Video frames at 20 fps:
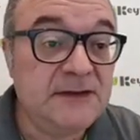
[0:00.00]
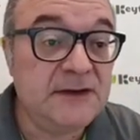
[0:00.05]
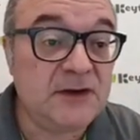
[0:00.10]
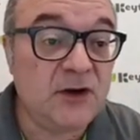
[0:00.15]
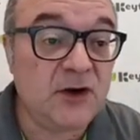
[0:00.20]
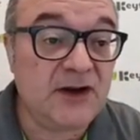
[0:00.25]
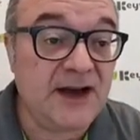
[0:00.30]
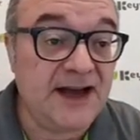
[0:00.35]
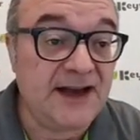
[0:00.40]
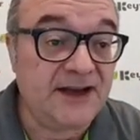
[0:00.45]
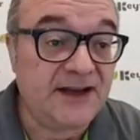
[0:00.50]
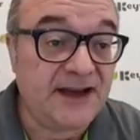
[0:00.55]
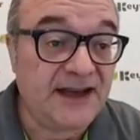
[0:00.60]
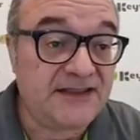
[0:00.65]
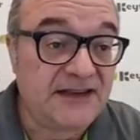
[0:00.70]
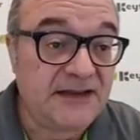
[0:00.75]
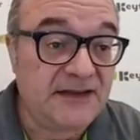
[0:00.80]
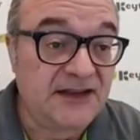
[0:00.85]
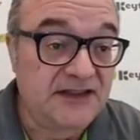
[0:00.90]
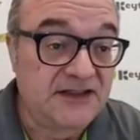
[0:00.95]
On
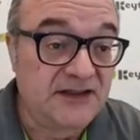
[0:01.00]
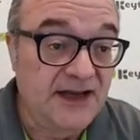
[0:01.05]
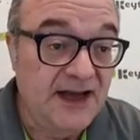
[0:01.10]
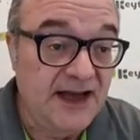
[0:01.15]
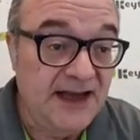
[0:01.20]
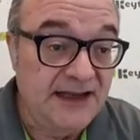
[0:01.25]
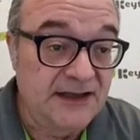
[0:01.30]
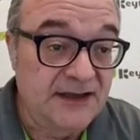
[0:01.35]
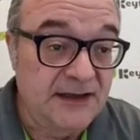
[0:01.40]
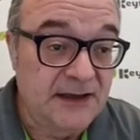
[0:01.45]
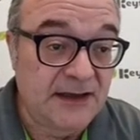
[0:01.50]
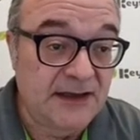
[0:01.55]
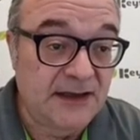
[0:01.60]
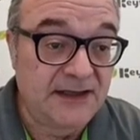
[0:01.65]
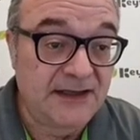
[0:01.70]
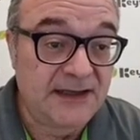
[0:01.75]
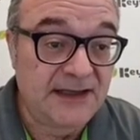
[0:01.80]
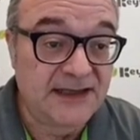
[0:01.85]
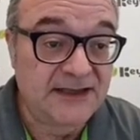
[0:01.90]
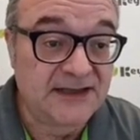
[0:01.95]
analyzing this line,
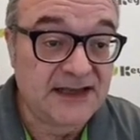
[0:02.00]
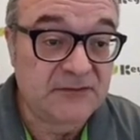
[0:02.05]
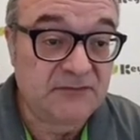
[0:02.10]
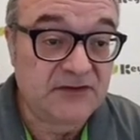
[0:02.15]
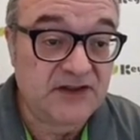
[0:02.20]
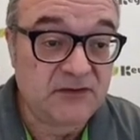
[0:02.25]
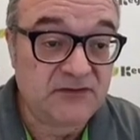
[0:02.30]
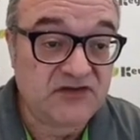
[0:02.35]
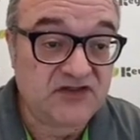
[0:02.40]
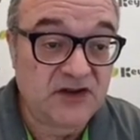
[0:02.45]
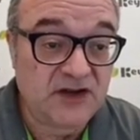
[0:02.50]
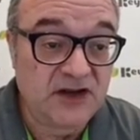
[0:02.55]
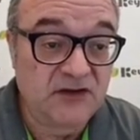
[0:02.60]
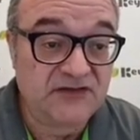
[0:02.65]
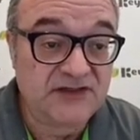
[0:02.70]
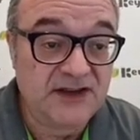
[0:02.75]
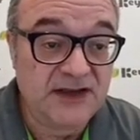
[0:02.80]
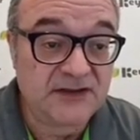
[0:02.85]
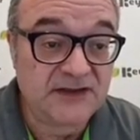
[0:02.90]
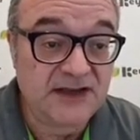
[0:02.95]
it can be
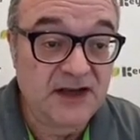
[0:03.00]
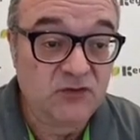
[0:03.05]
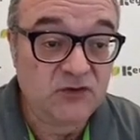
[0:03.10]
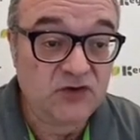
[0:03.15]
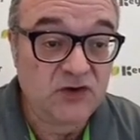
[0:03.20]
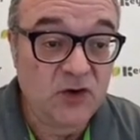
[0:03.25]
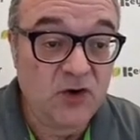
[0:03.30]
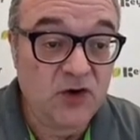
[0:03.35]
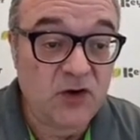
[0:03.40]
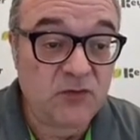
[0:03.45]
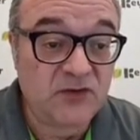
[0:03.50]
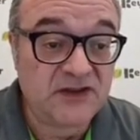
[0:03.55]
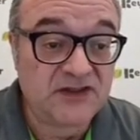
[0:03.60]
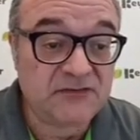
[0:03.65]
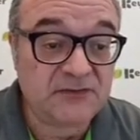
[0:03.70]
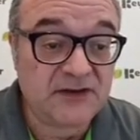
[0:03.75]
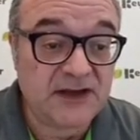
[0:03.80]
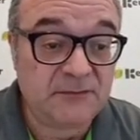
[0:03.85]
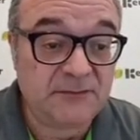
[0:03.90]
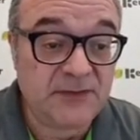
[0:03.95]
observed that there will always
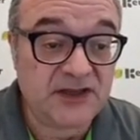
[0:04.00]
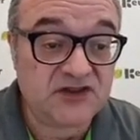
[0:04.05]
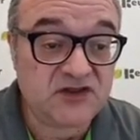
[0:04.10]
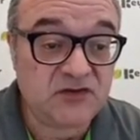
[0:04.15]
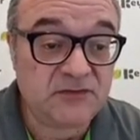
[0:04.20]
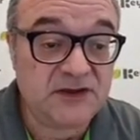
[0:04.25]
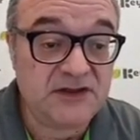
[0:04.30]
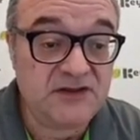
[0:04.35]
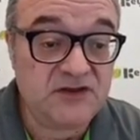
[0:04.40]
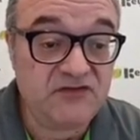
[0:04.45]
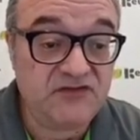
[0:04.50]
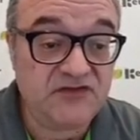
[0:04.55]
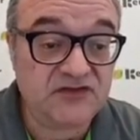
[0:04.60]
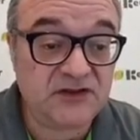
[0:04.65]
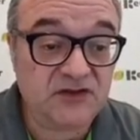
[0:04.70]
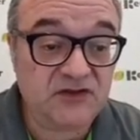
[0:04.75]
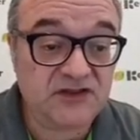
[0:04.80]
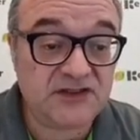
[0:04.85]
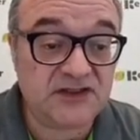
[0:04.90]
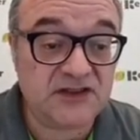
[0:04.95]
be a measurement of
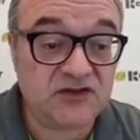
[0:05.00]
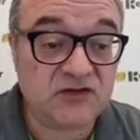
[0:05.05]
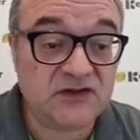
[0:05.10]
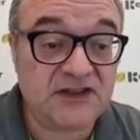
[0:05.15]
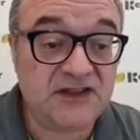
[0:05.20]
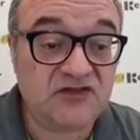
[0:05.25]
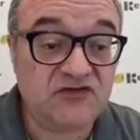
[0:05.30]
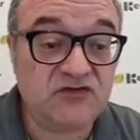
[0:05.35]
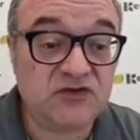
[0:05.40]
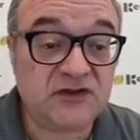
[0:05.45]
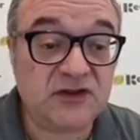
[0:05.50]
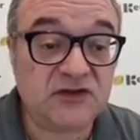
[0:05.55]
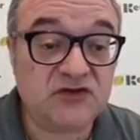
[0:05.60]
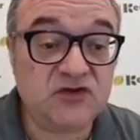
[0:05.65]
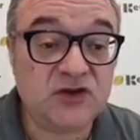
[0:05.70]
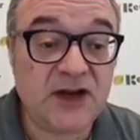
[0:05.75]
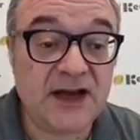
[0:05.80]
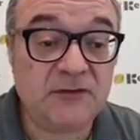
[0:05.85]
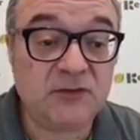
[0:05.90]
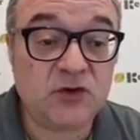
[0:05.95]
30 degrees for the
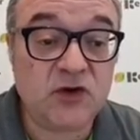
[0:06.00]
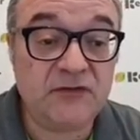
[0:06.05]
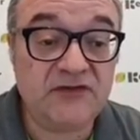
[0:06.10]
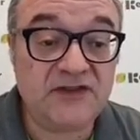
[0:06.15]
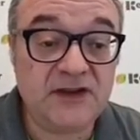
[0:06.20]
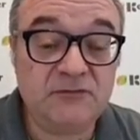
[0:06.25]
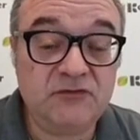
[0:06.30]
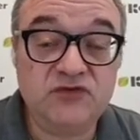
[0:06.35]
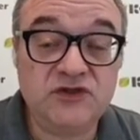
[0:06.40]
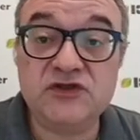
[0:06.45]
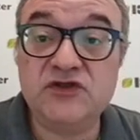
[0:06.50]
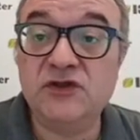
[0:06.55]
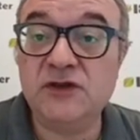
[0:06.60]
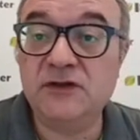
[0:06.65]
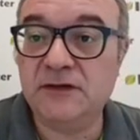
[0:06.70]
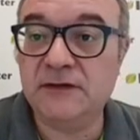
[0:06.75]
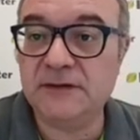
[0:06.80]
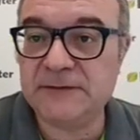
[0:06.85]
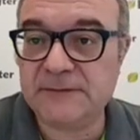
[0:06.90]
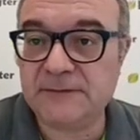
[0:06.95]
dry bulb
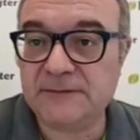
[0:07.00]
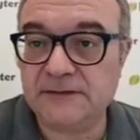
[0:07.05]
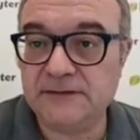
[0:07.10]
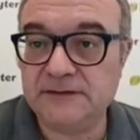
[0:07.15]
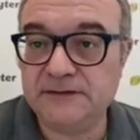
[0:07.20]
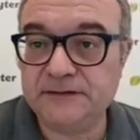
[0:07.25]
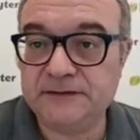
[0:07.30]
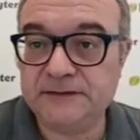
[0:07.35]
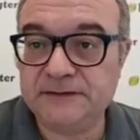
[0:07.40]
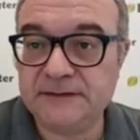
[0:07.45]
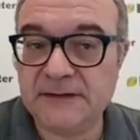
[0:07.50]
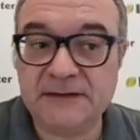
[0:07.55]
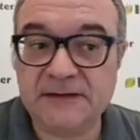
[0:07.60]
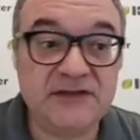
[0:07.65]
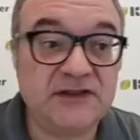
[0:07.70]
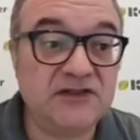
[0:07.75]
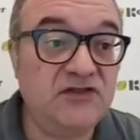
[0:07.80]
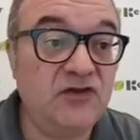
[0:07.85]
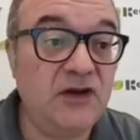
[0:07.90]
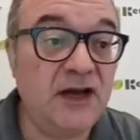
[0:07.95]
temperature.
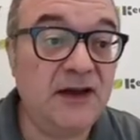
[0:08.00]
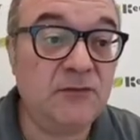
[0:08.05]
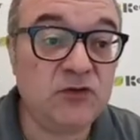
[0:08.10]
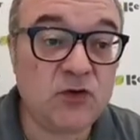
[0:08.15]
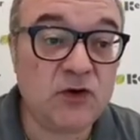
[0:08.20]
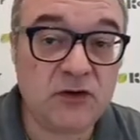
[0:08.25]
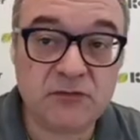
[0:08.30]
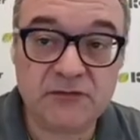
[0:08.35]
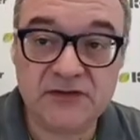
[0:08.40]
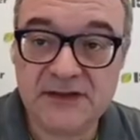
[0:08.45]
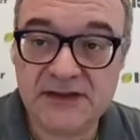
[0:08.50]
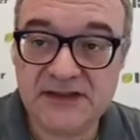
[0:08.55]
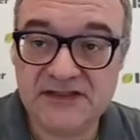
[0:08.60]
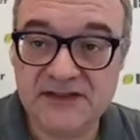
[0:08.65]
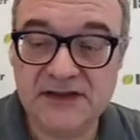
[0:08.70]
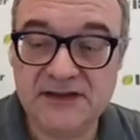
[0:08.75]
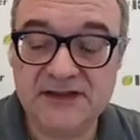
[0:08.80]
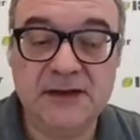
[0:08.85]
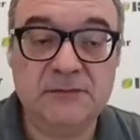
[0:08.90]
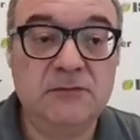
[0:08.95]
This dry bulb is
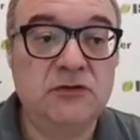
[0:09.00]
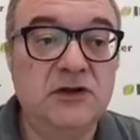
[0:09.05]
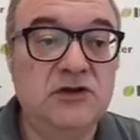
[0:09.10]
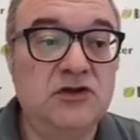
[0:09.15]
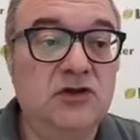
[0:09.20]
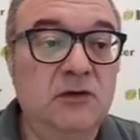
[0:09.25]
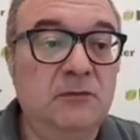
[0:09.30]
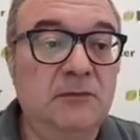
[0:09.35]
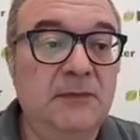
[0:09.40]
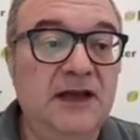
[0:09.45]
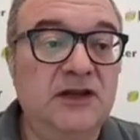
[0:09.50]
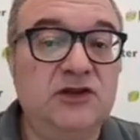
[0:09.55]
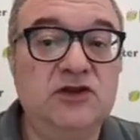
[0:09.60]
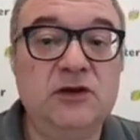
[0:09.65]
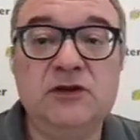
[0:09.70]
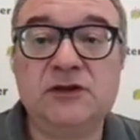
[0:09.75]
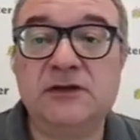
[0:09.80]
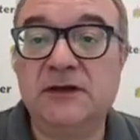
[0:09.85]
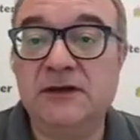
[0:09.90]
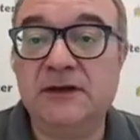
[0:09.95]
the temperature
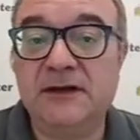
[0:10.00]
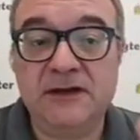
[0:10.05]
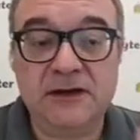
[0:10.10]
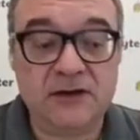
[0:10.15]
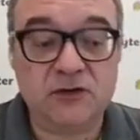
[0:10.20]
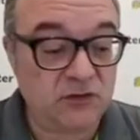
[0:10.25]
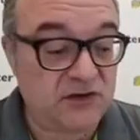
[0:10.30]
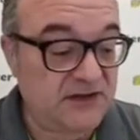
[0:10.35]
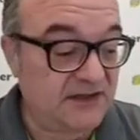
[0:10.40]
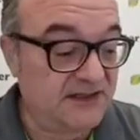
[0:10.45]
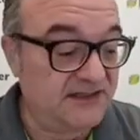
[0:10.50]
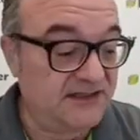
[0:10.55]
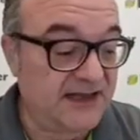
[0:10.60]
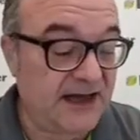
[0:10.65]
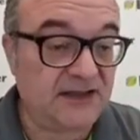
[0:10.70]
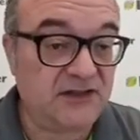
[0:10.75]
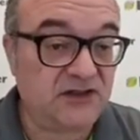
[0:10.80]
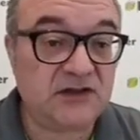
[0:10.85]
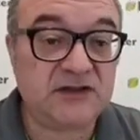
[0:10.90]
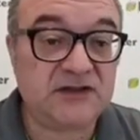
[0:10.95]
measured with a
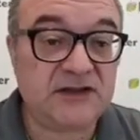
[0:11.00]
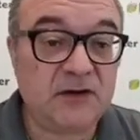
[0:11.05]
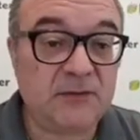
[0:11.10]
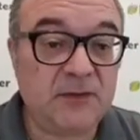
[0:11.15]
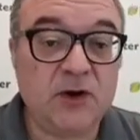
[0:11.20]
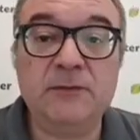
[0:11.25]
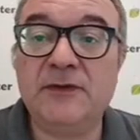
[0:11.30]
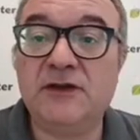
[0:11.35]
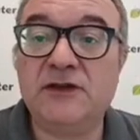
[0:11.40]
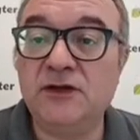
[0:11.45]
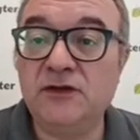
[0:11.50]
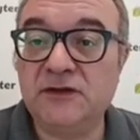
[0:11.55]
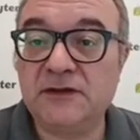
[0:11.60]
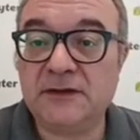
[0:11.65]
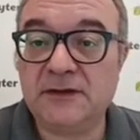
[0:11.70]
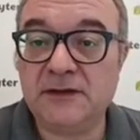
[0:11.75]
standard thermometer,